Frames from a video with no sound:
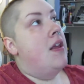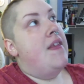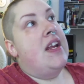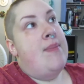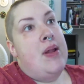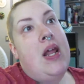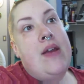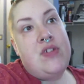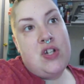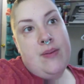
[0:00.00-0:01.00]
thinking about
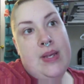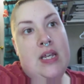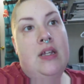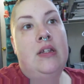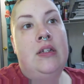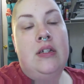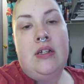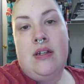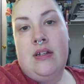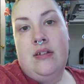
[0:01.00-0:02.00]
live streaming,
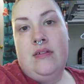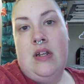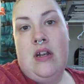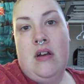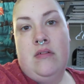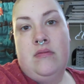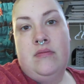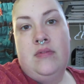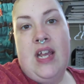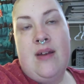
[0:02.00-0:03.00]
uh, you know,
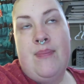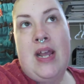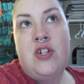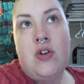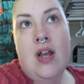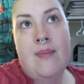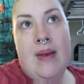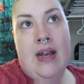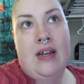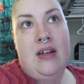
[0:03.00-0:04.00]
getting Patreon
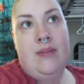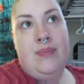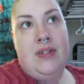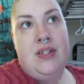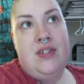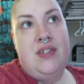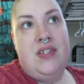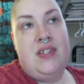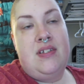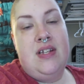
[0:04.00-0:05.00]
back up.
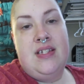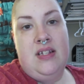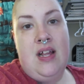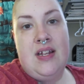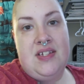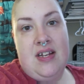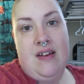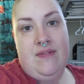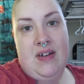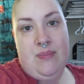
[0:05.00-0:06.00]
It's, it's a lot of
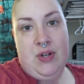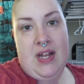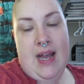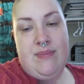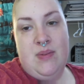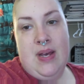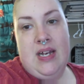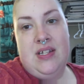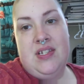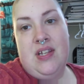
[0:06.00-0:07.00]
stuff and I'm pretty hyped
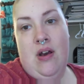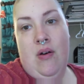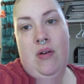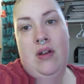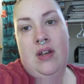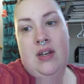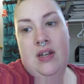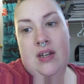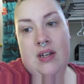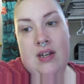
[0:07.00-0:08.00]
about it. So,
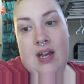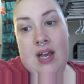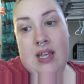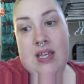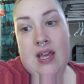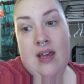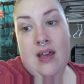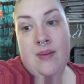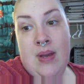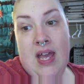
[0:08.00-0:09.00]
yeah,
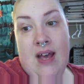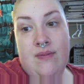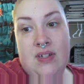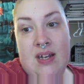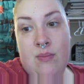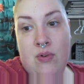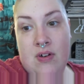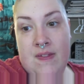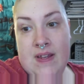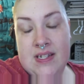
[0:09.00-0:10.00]
I might have a lot
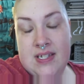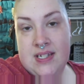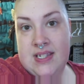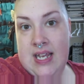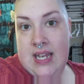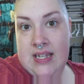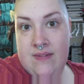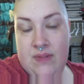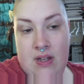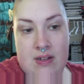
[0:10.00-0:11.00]
more things to say in
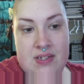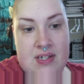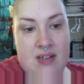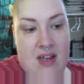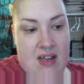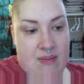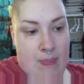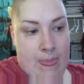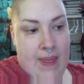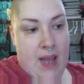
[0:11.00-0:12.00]
the vlogs to come.
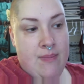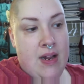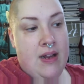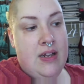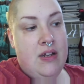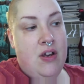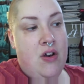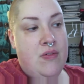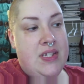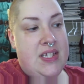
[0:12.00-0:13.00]
I'm not going to
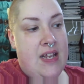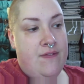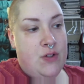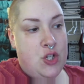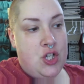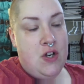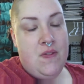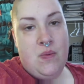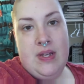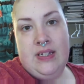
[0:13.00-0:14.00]
go and say for sure
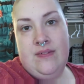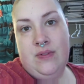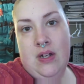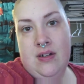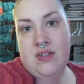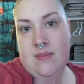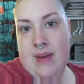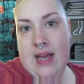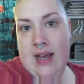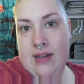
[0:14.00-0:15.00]
that weekly vlogs are
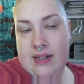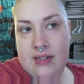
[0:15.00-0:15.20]
back